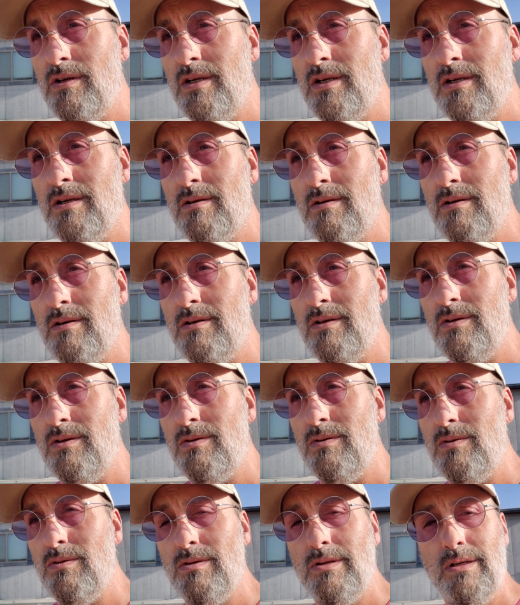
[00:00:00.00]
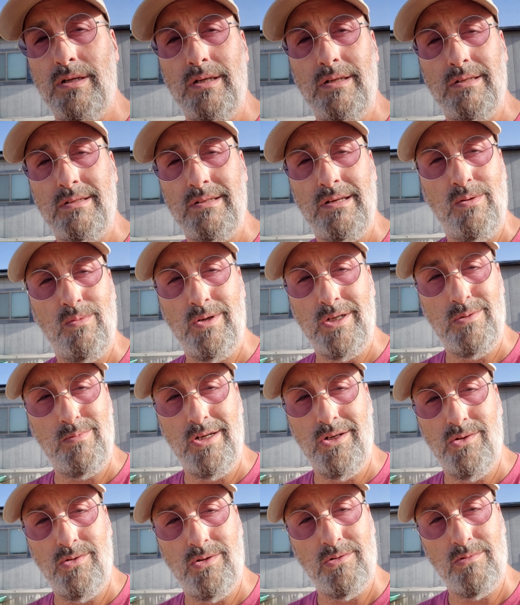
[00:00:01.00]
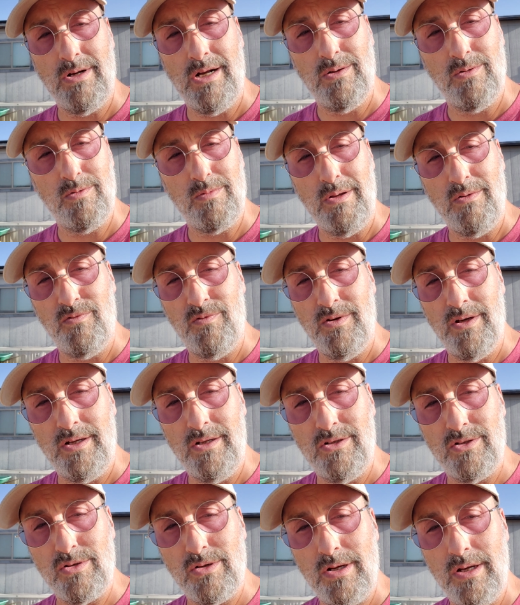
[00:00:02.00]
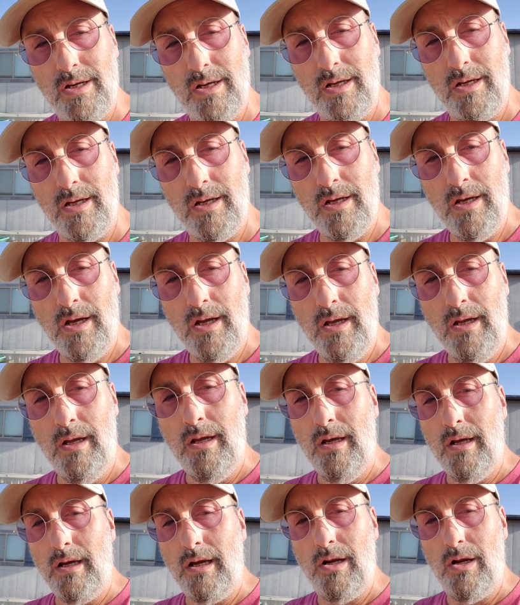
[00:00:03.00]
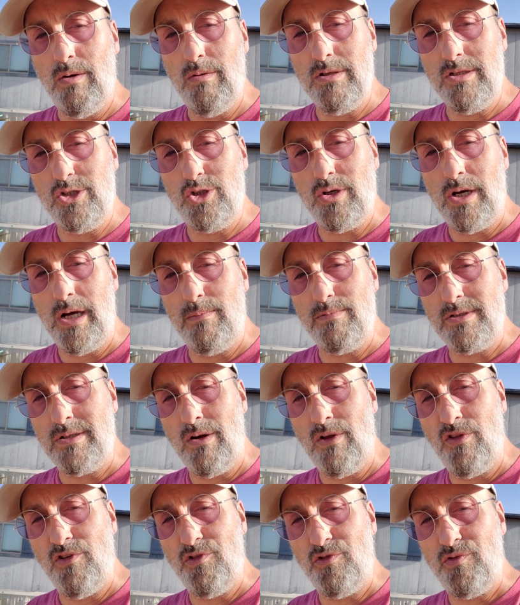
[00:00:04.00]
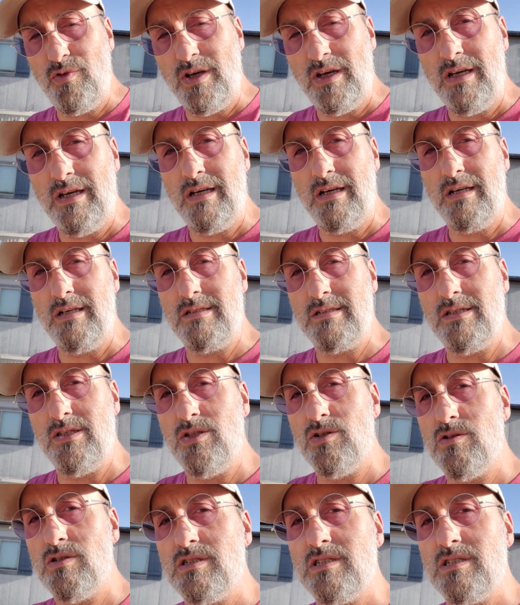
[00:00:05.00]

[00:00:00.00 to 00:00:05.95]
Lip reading: a year or two they say, what am I doing wrong with my fig tree? It always drops all the figs, and they're